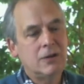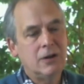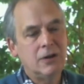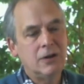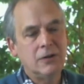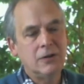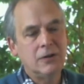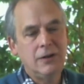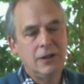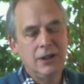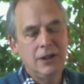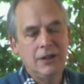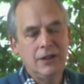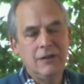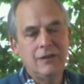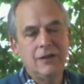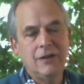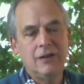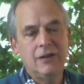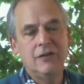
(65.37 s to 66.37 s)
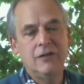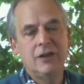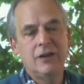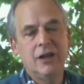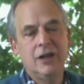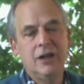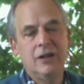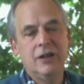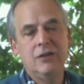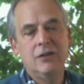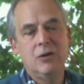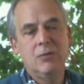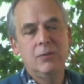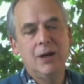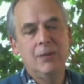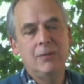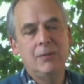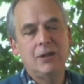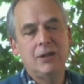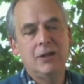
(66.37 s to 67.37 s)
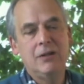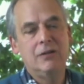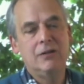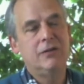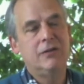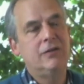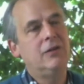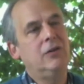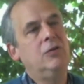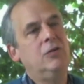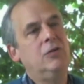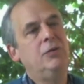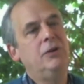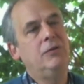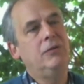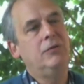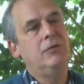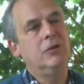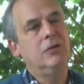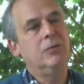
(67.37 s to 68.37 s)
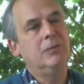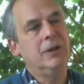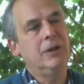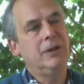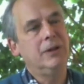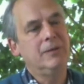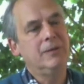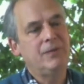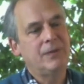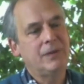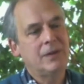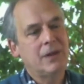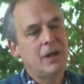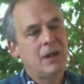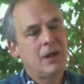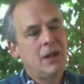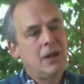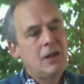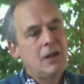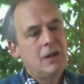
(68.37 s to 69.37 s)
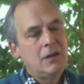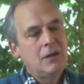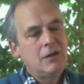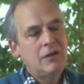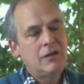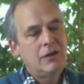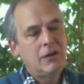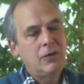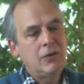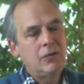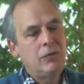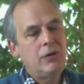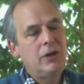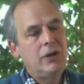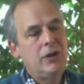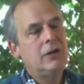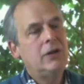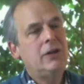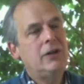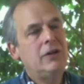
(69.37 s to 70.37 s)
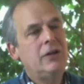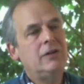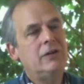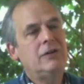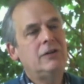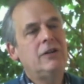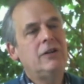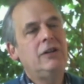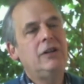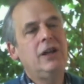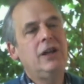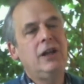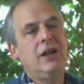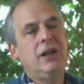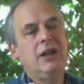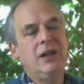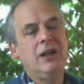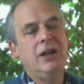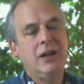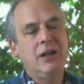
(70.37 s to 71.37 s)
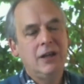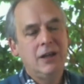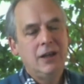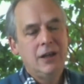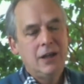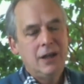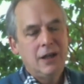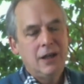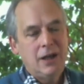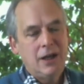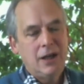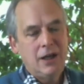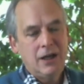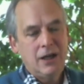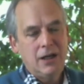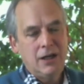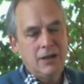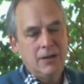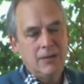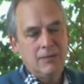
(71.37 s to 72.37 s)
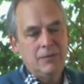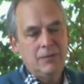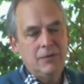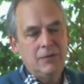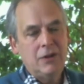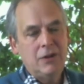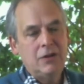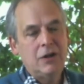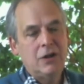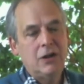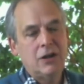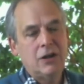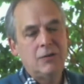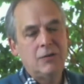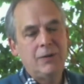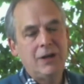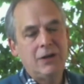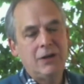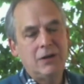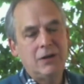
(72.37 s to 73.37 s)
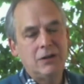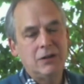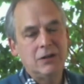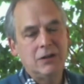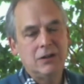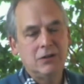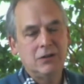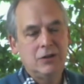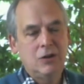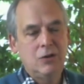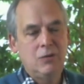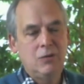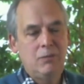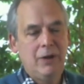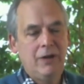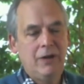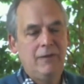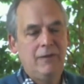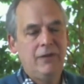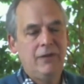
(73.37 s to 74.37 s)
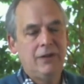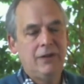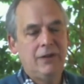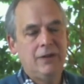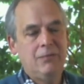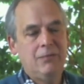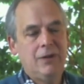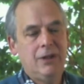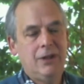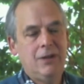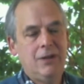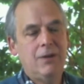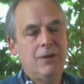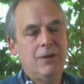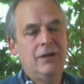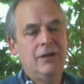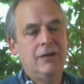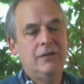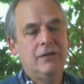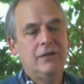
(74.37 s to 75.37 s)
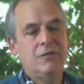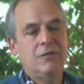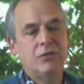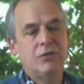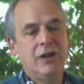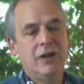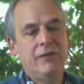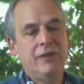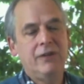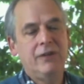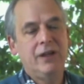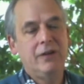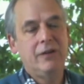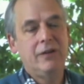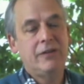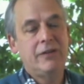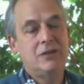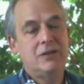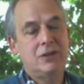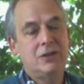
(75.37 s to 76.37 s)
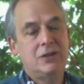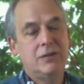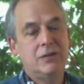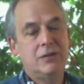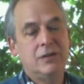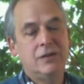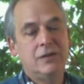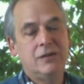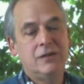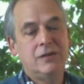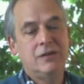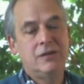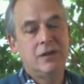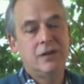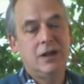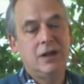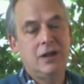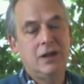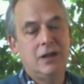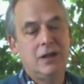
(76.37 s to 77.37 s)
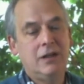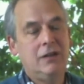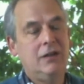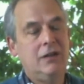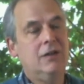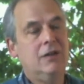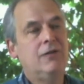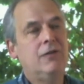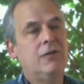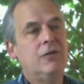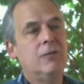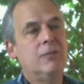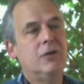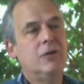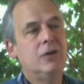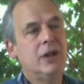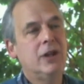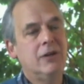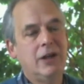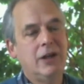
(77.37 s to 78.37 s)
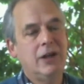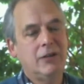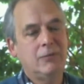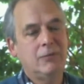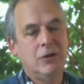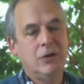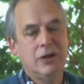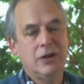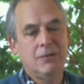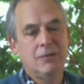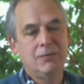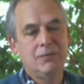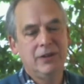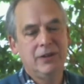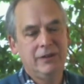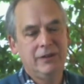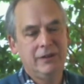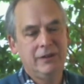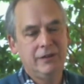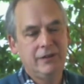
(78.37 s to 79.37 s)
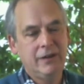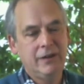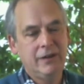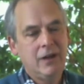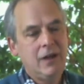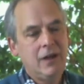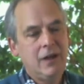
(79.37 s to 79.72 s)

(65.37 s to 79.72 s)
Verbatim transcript: called The Insider's Guide to Obamacare's Open Enrollment. So we are here today um, to talk about a little known benefit that many buyers of private health insurance uh, in the Affordable Care Act marketplaces